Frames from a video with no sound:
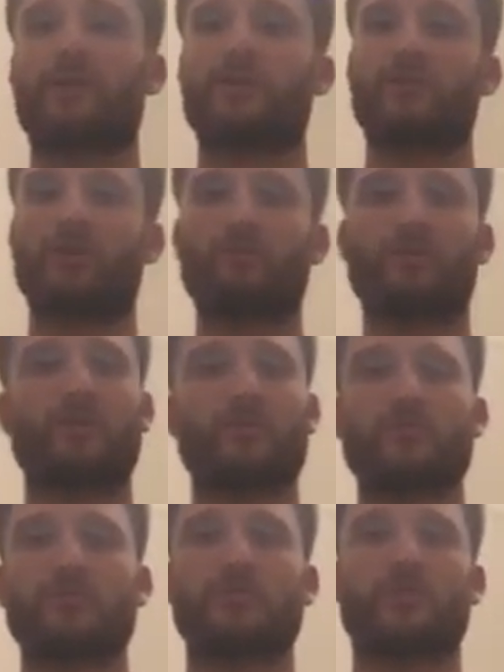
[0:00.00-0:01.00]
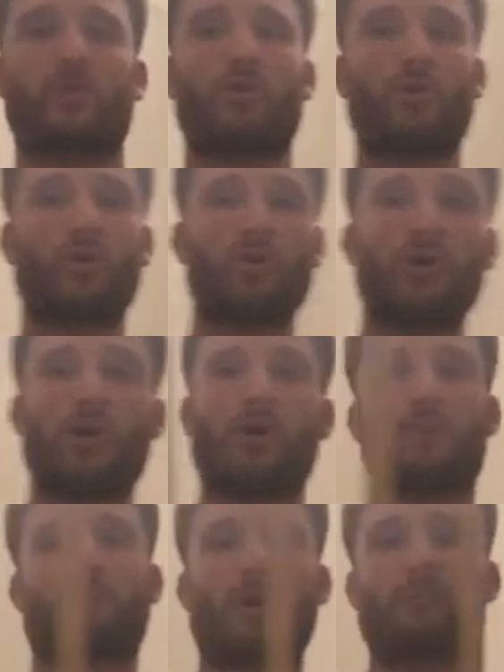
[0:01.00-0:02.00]
You're not really using your core
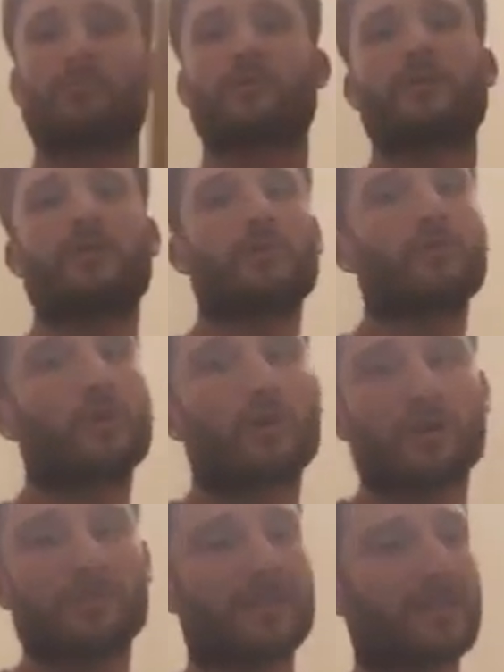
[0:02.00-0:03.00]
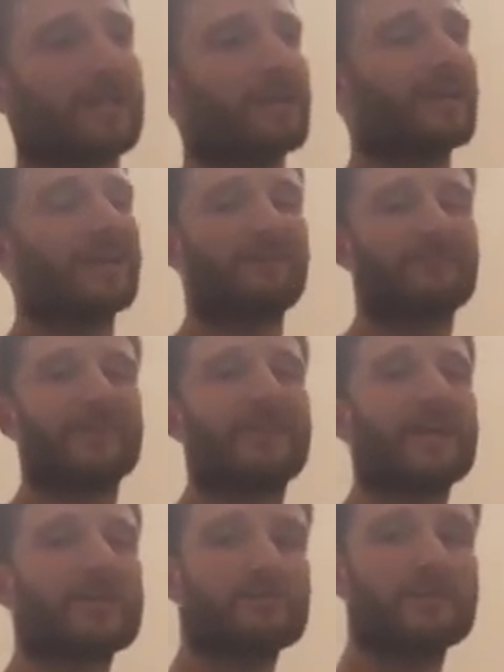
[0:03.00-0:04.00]
properly. You're not going to be getting enough
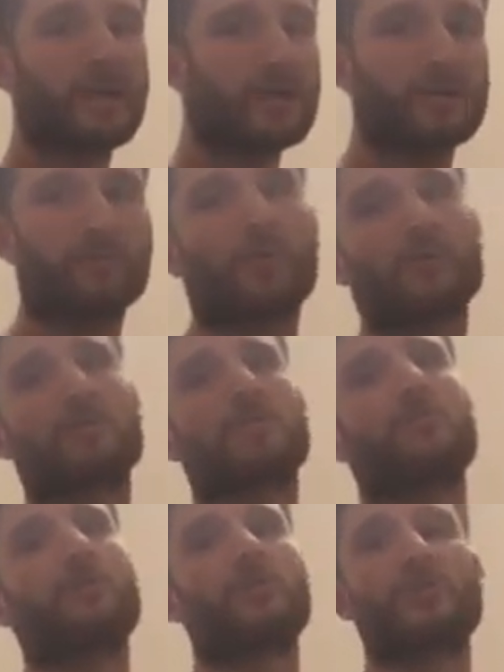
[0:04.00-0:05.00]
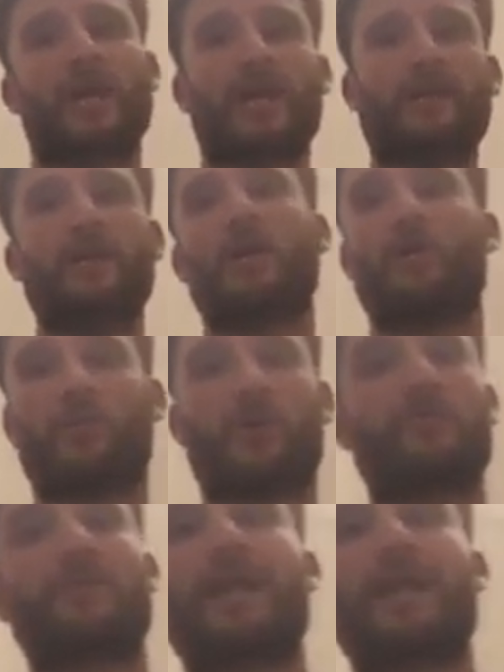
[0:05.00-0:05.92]
engagement out of your posterior chain when you're in